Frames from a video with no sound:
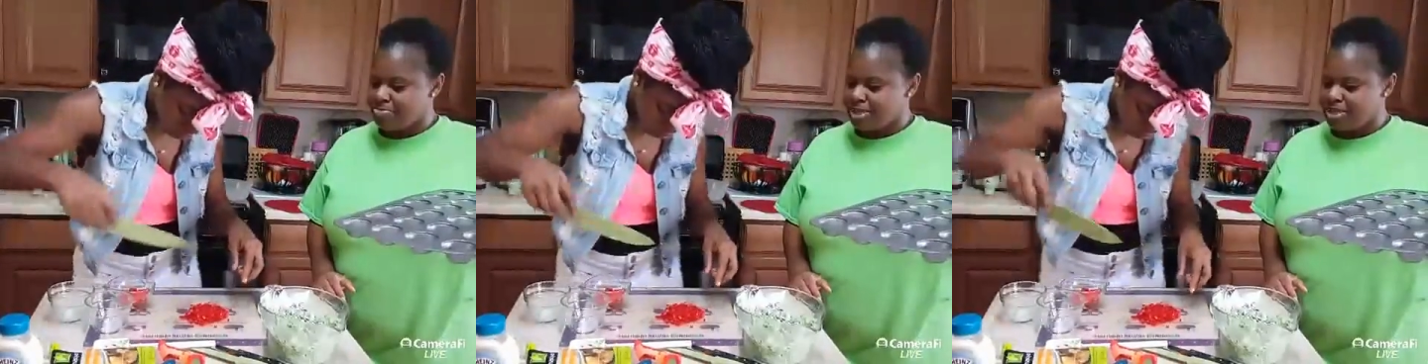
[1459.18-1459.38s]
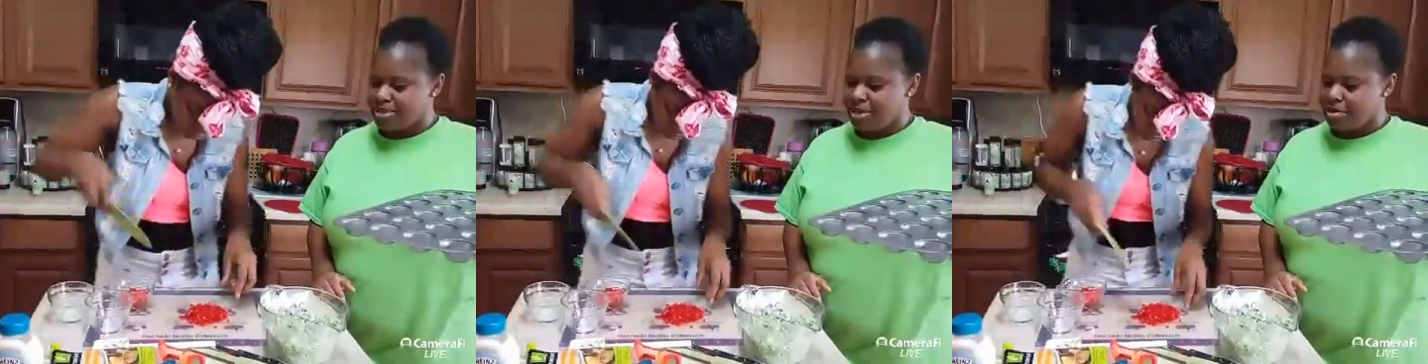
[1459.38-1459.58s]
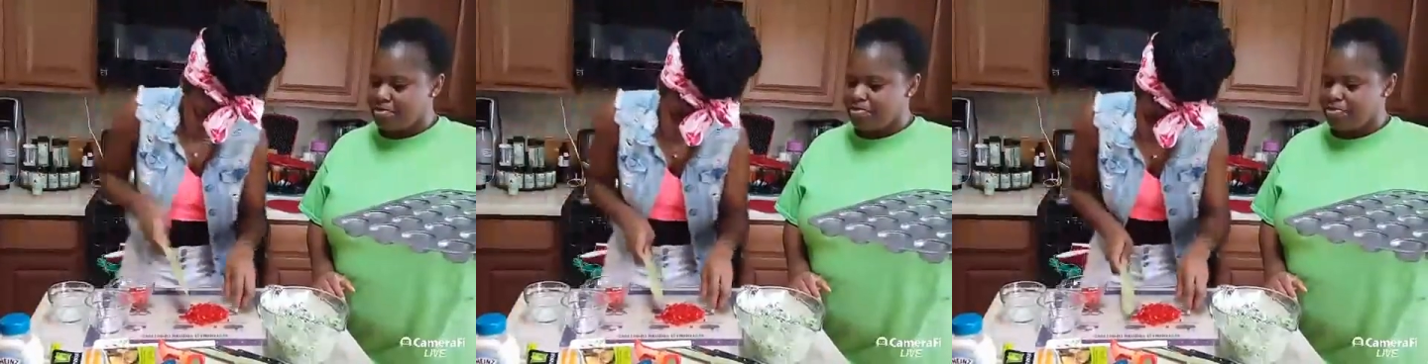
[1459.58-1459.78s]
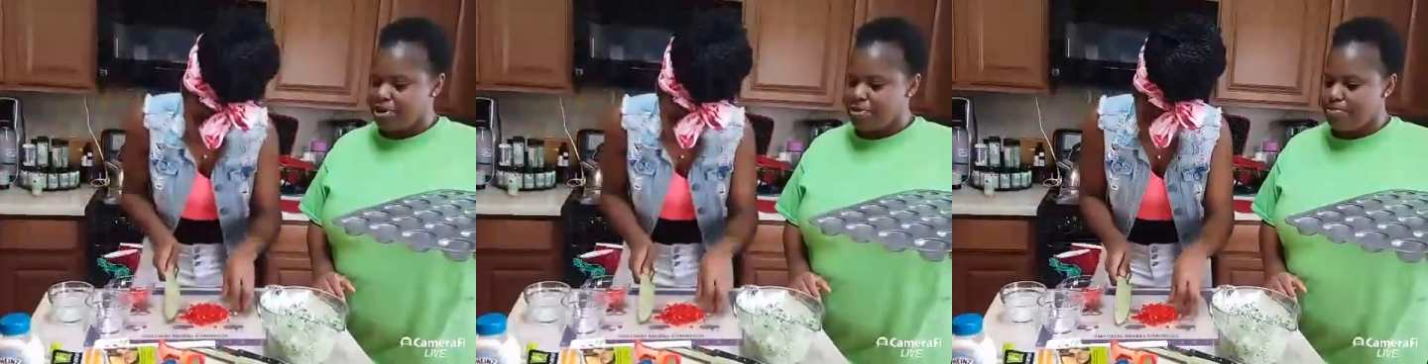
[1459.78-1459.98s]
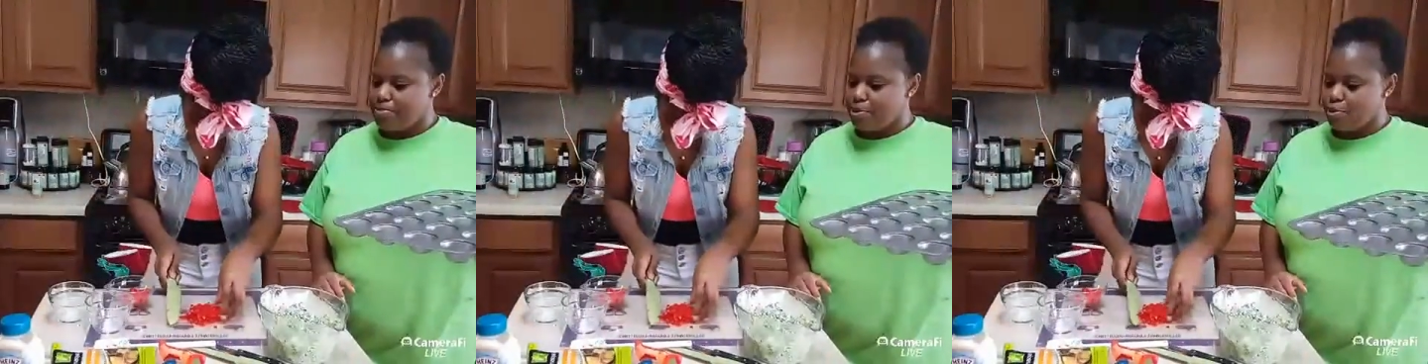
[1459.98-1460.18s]
These are our
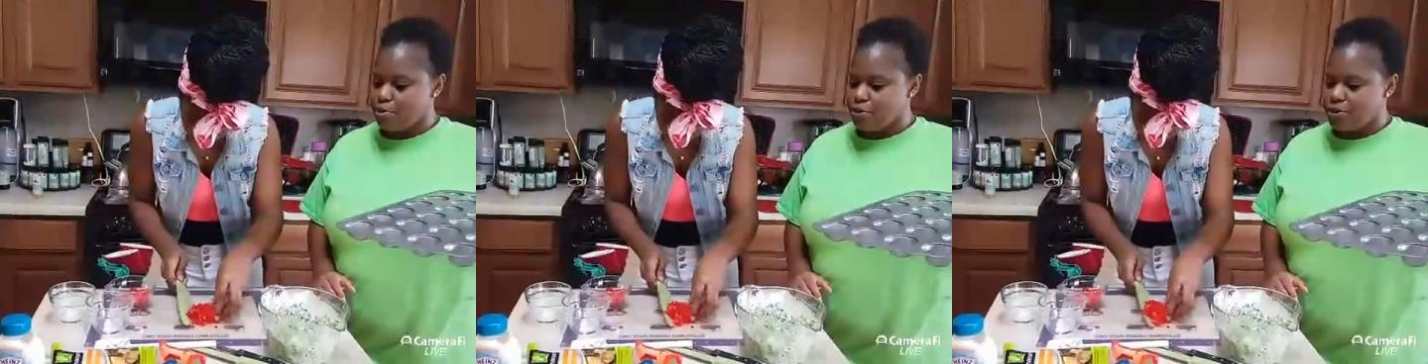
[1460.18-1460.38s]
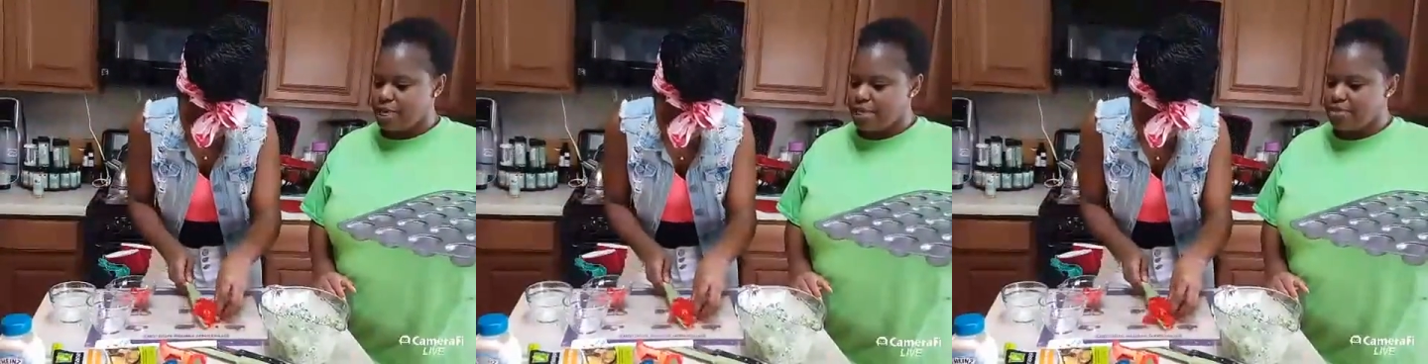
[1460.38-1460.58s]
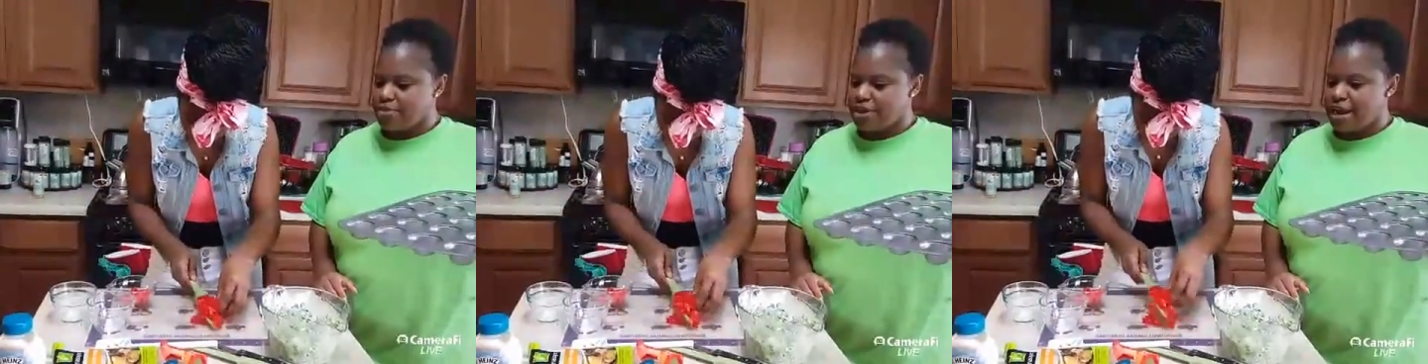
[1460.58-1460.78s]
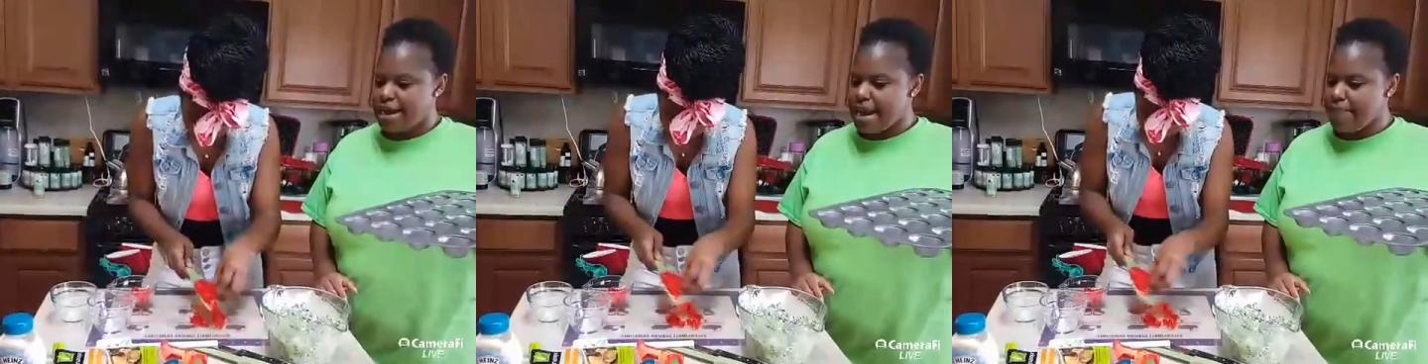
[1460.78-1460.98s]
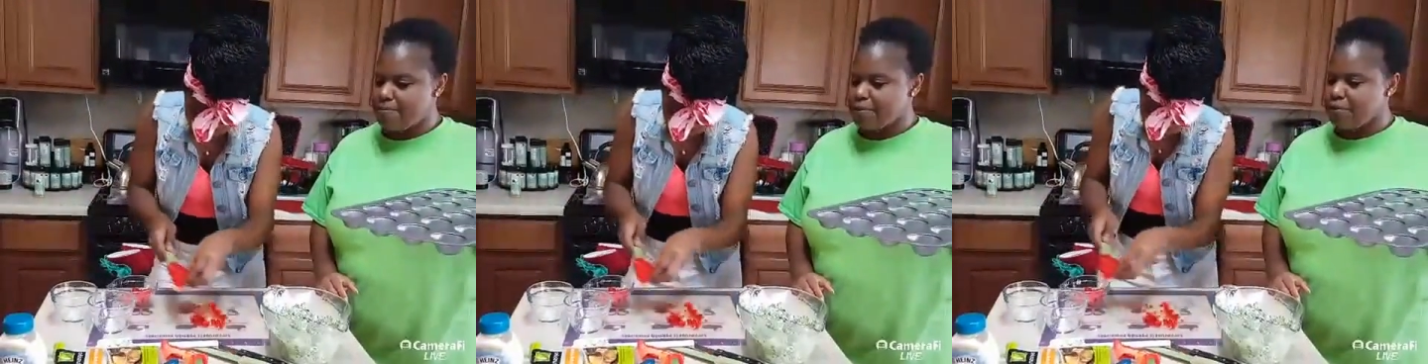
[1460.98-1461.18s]
prep bowls. I
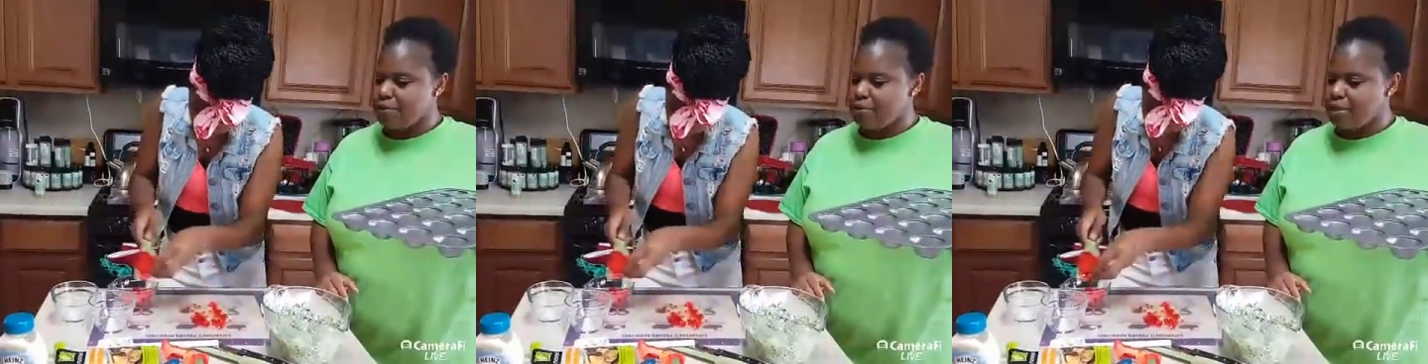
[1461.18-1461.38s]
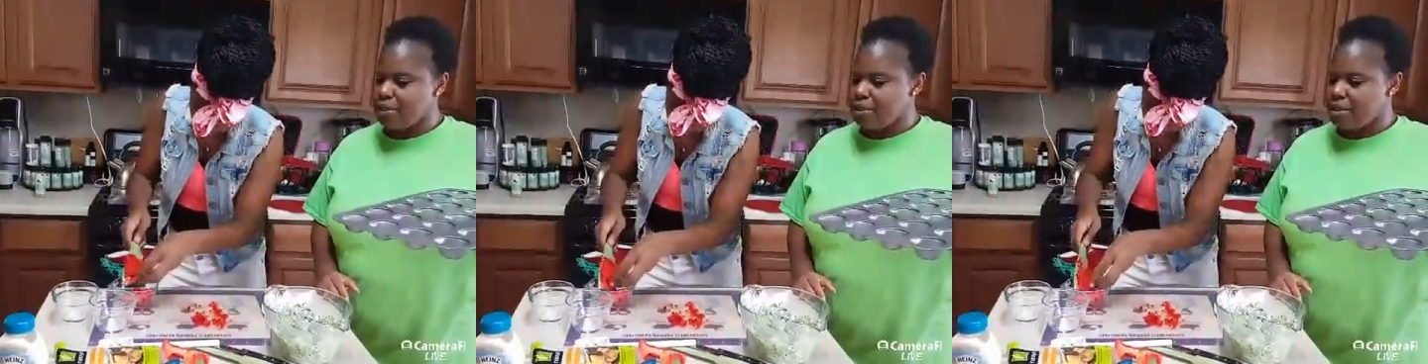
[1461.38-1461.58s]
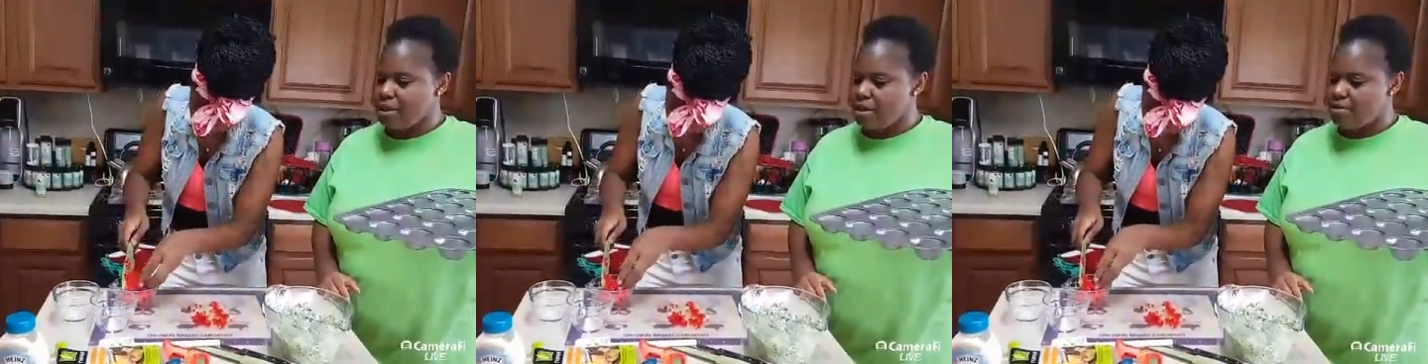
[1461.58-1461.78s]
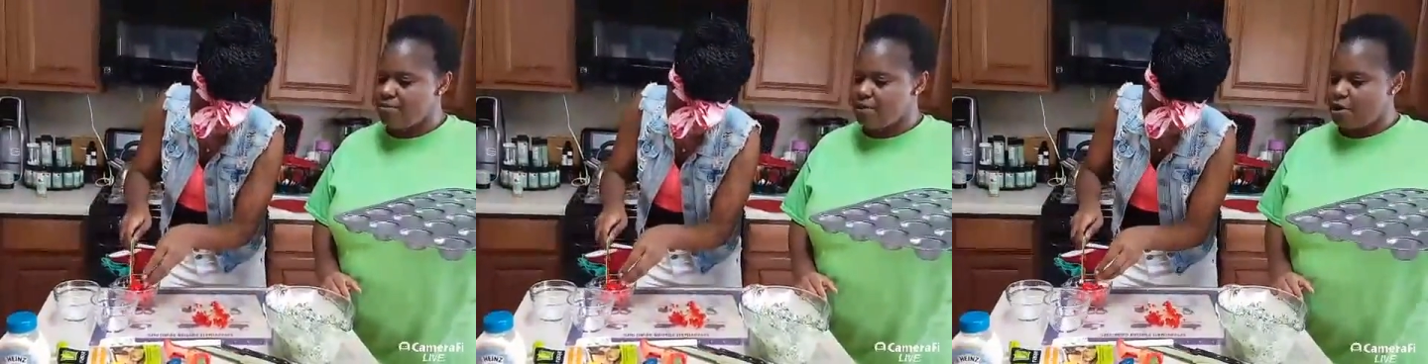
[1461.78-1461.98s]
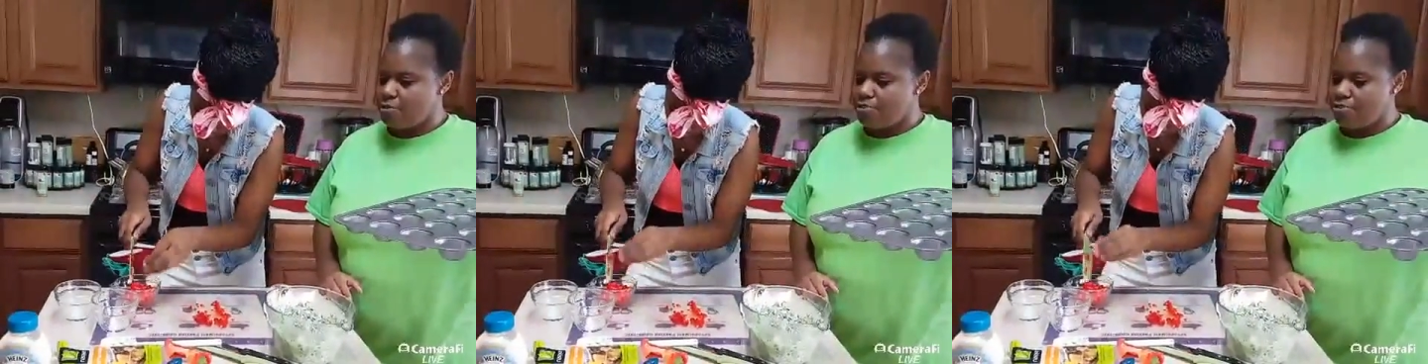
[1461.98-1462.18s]
absolutely love
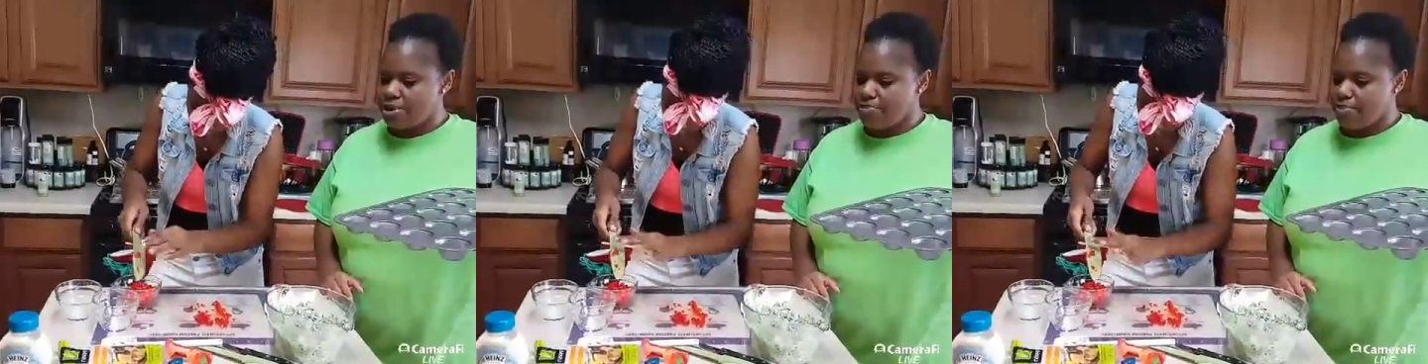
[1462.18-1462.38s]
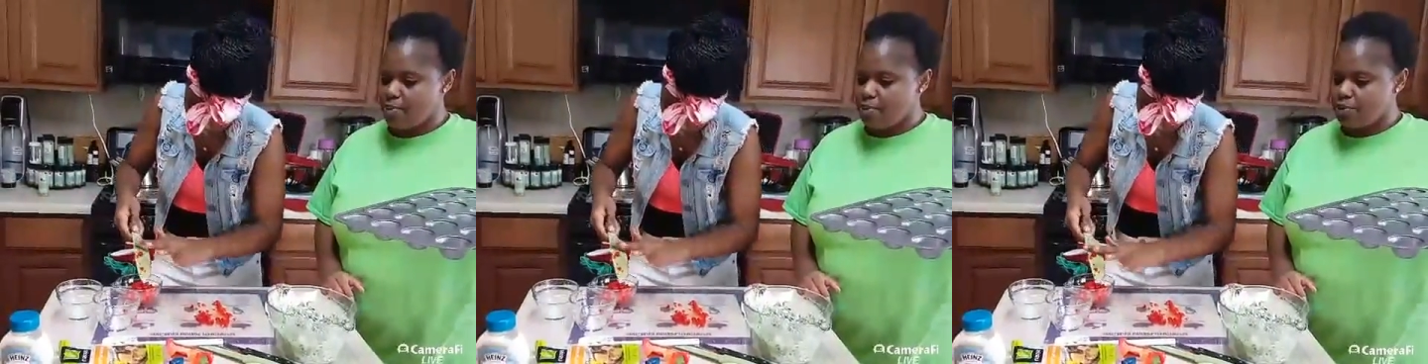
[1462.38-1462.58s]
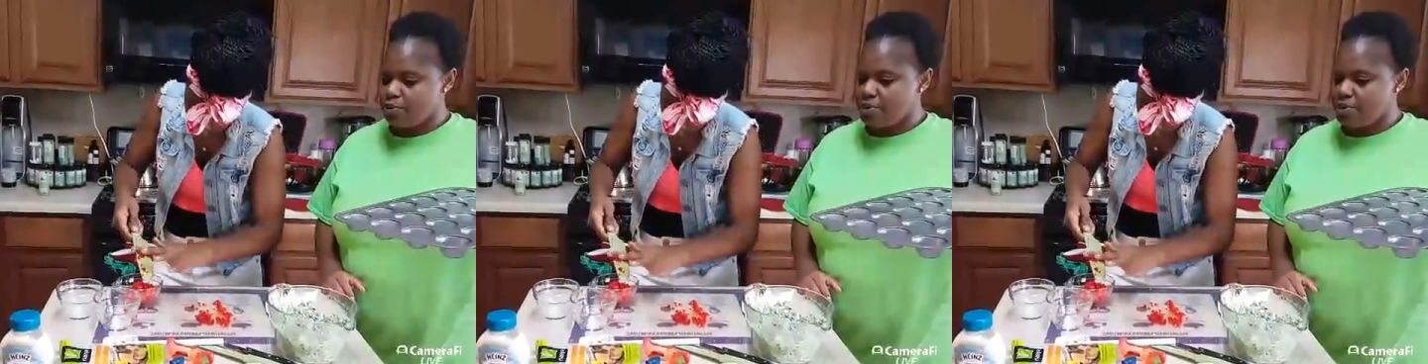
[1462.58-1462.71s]
our prep bowls.